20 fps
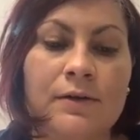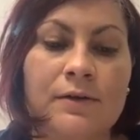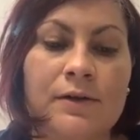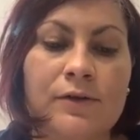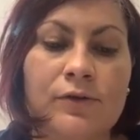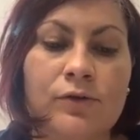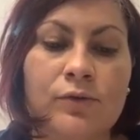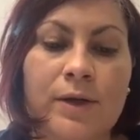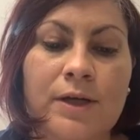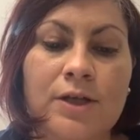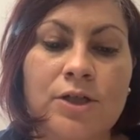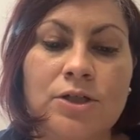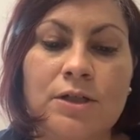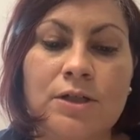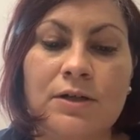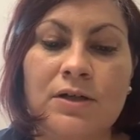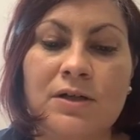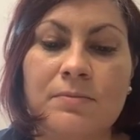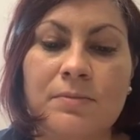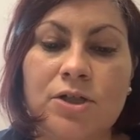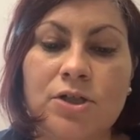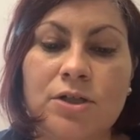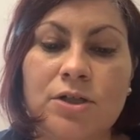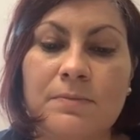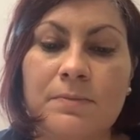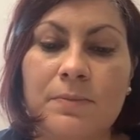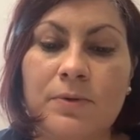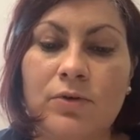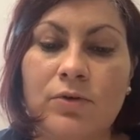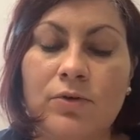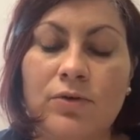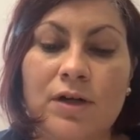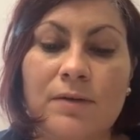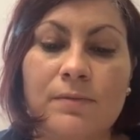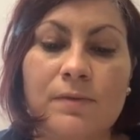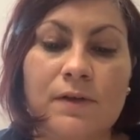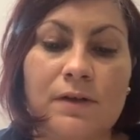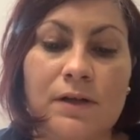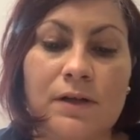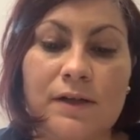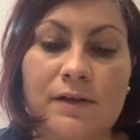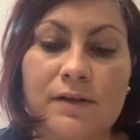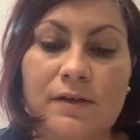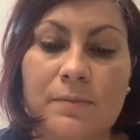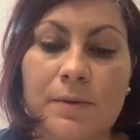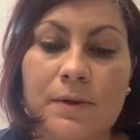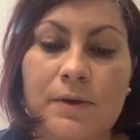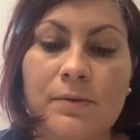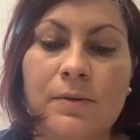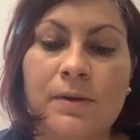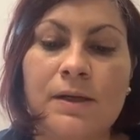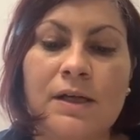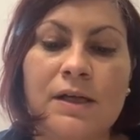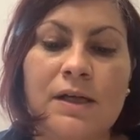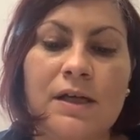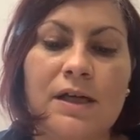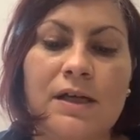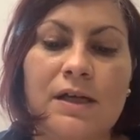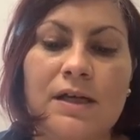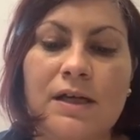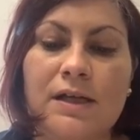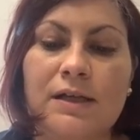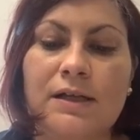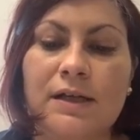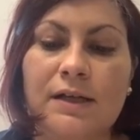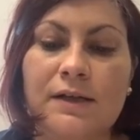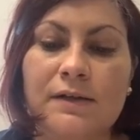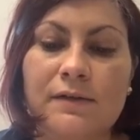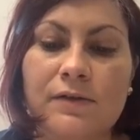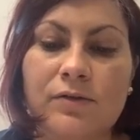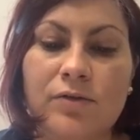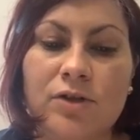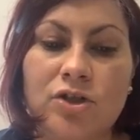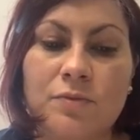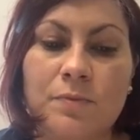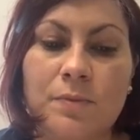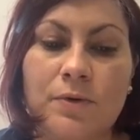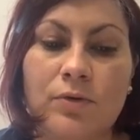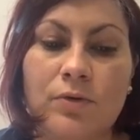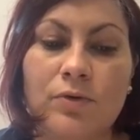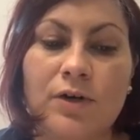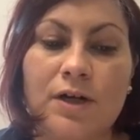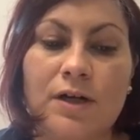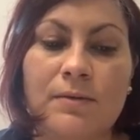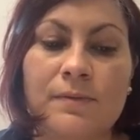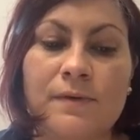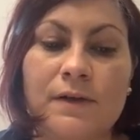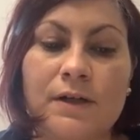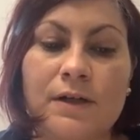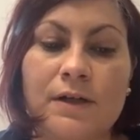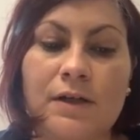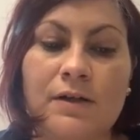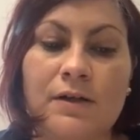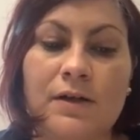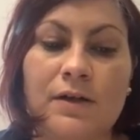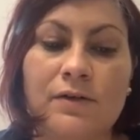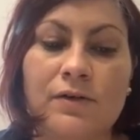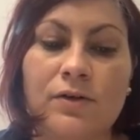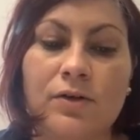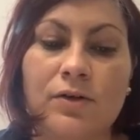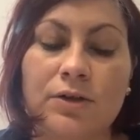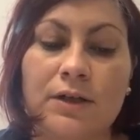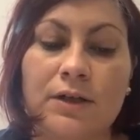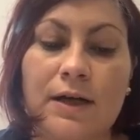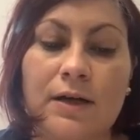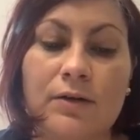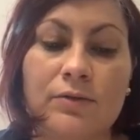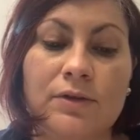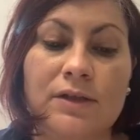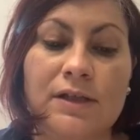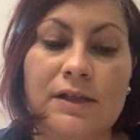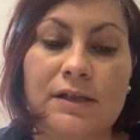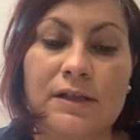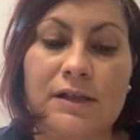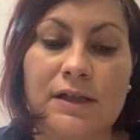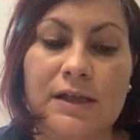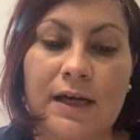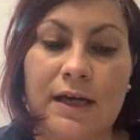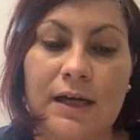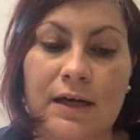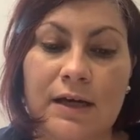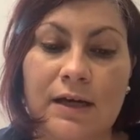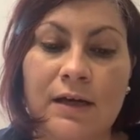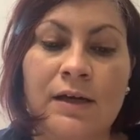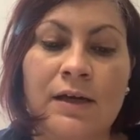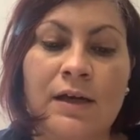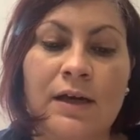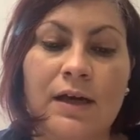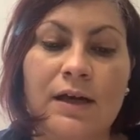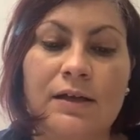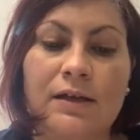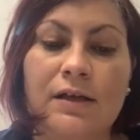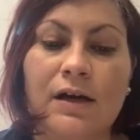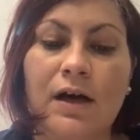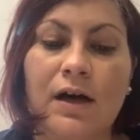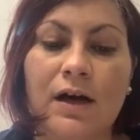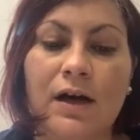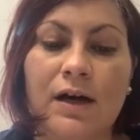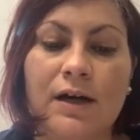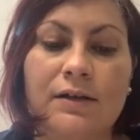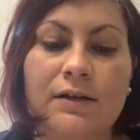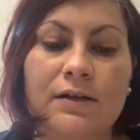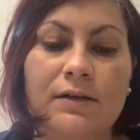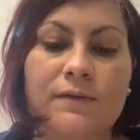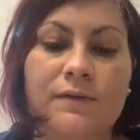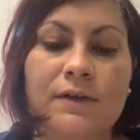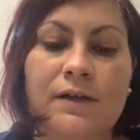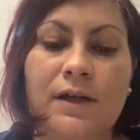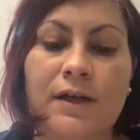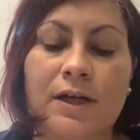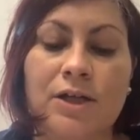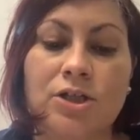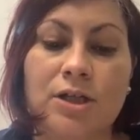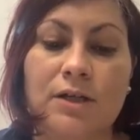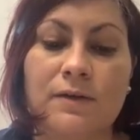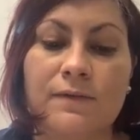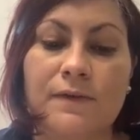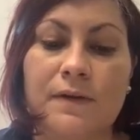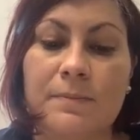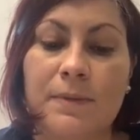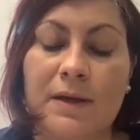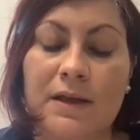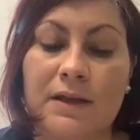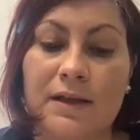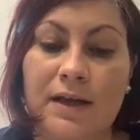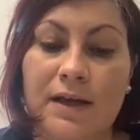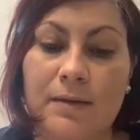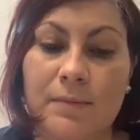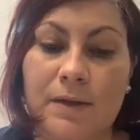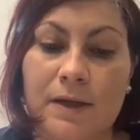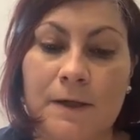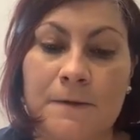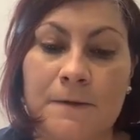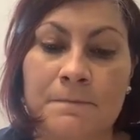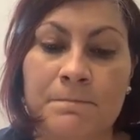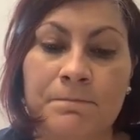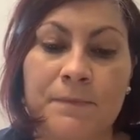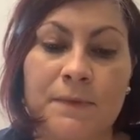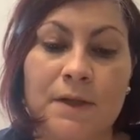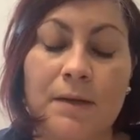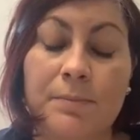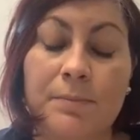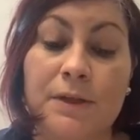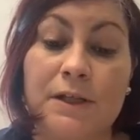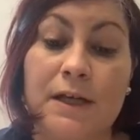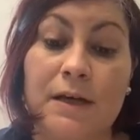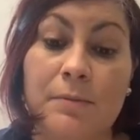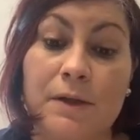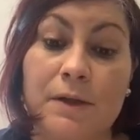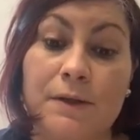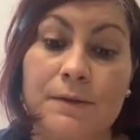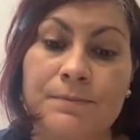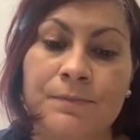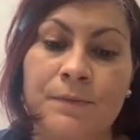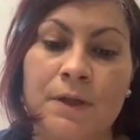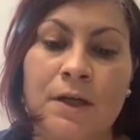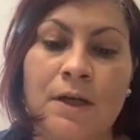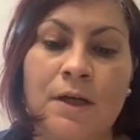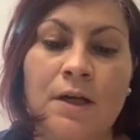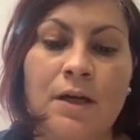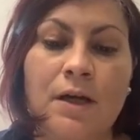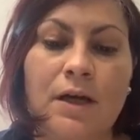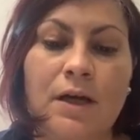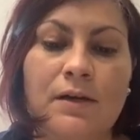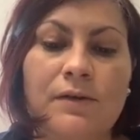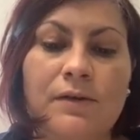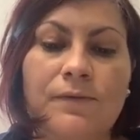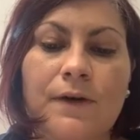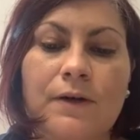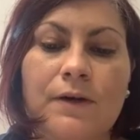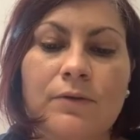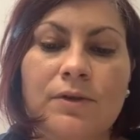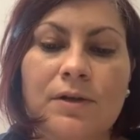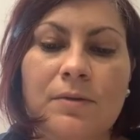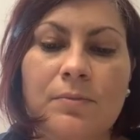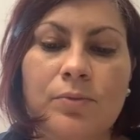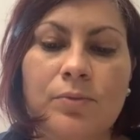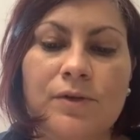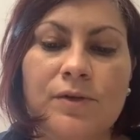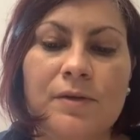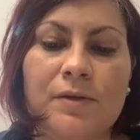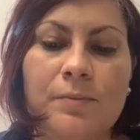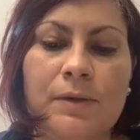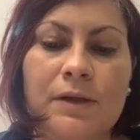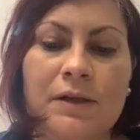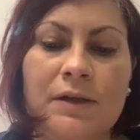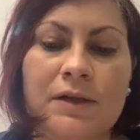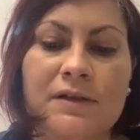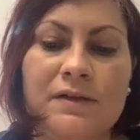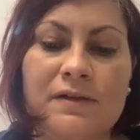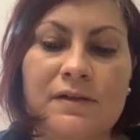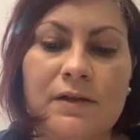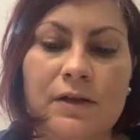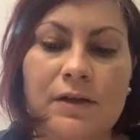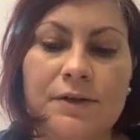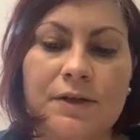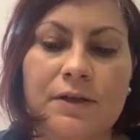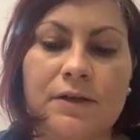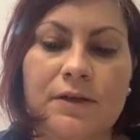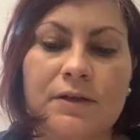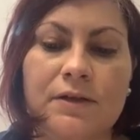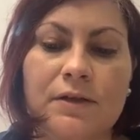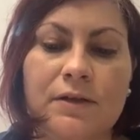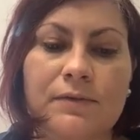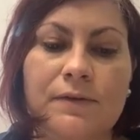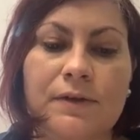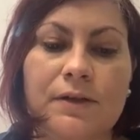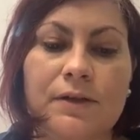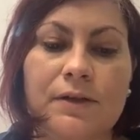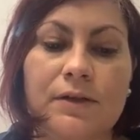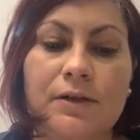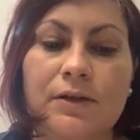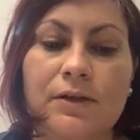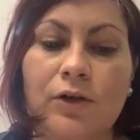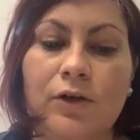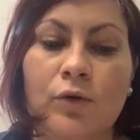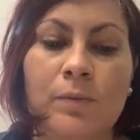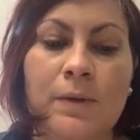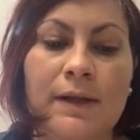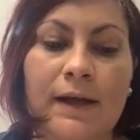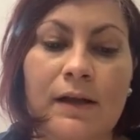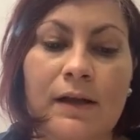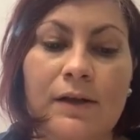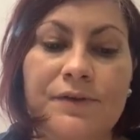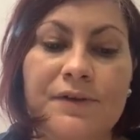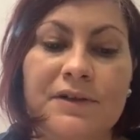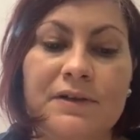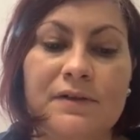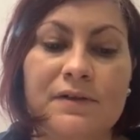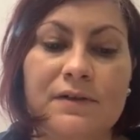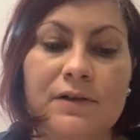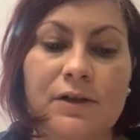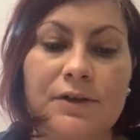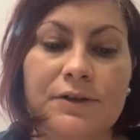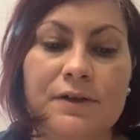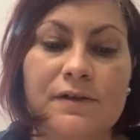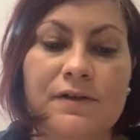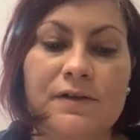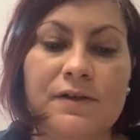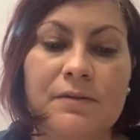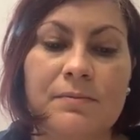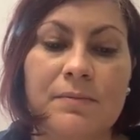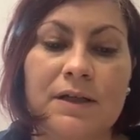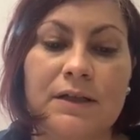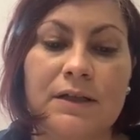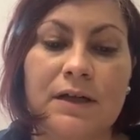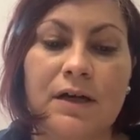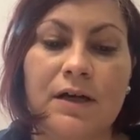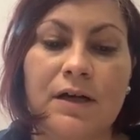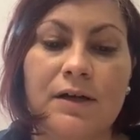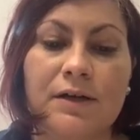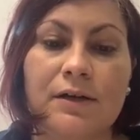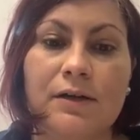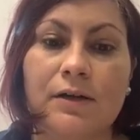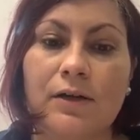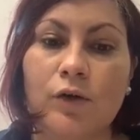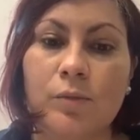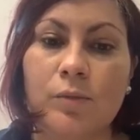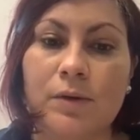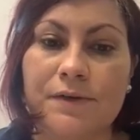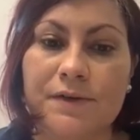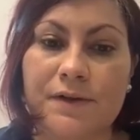dissuasion commission programs in Lisbon, and needle and syringe programs in uh, Scott County, Indiana, at the height of the HIV pandemic epidemic. As founder and principal consultant of the global health consultancy Matahari Global